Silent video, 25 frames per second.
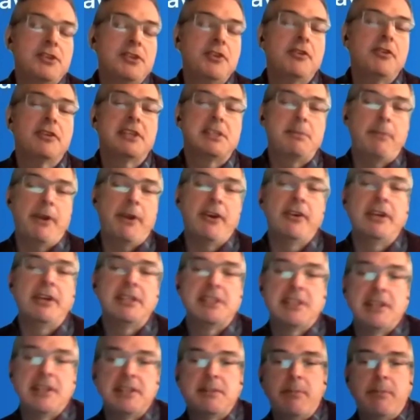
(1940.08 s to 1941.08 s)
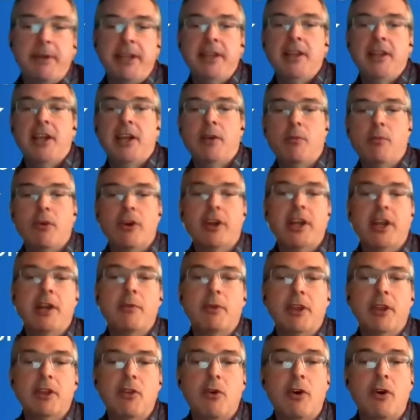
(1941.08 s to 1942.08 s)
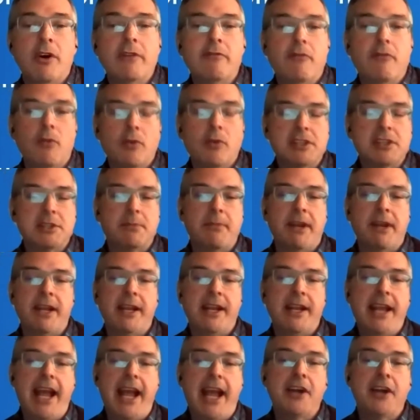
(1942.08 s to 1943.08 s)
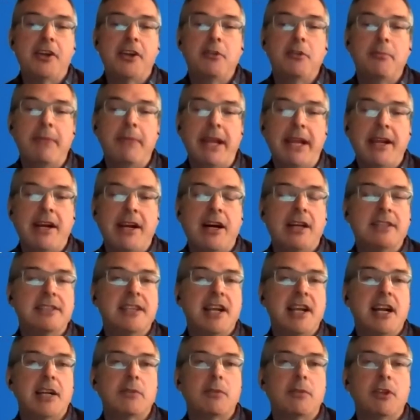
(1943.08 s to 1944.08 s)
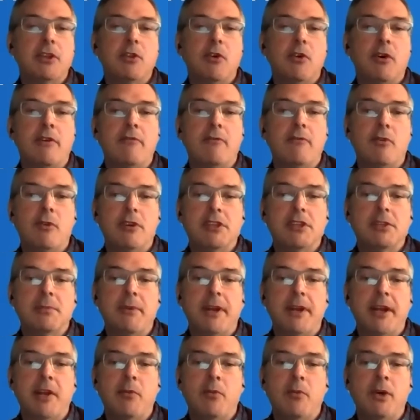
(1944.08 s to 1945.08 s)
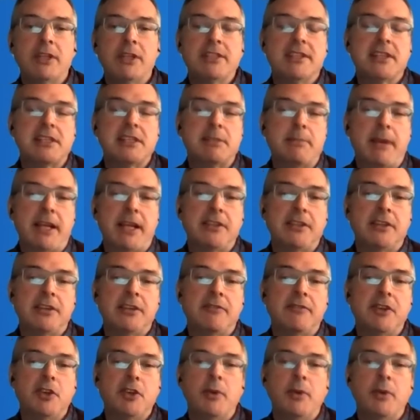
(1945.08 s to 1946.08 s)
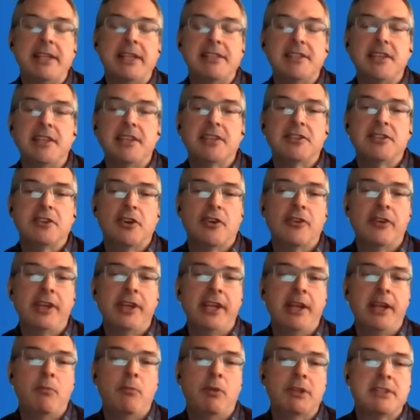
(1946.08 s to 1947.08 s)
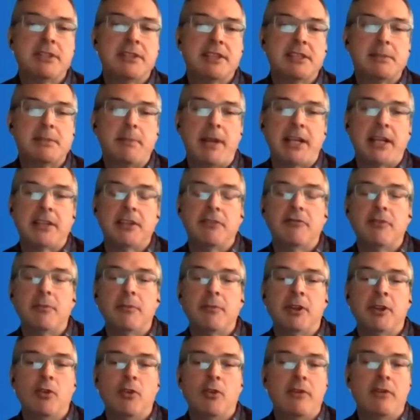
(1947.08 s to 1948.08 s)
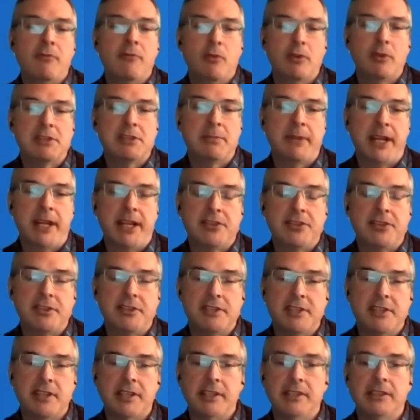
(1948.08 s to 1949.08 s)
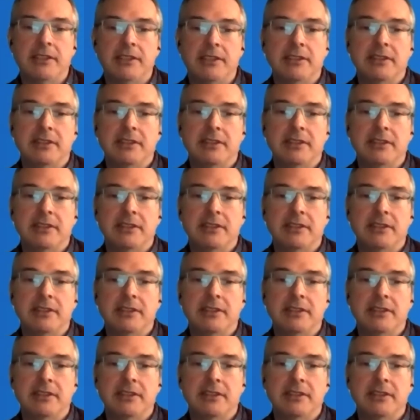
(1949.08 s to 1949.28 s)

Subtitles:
your experience has been like working with law enforcement, and how do you make contact with law enforcement, and what's expected of you as the attorney, and what's expected from the law enforcement agency?